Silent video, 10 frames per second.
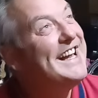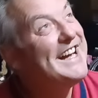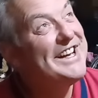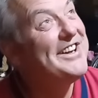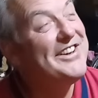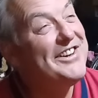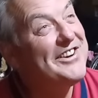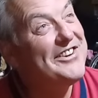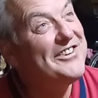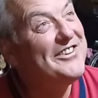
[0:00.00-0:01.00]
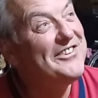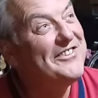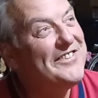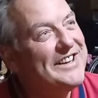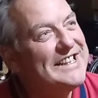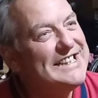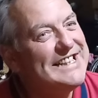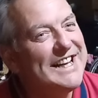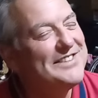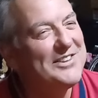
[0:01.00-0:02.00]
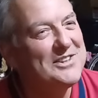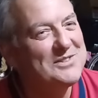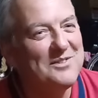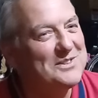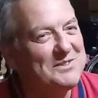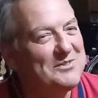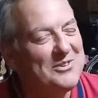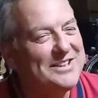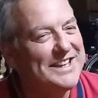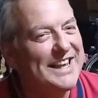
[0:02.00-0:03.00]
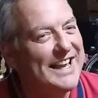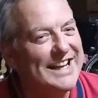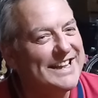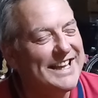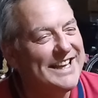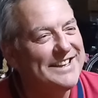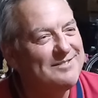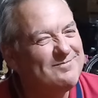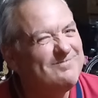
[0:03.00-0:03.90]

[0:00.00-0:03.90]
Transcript: Hard to know. Yeah, I've done this once before, I didn't like it then.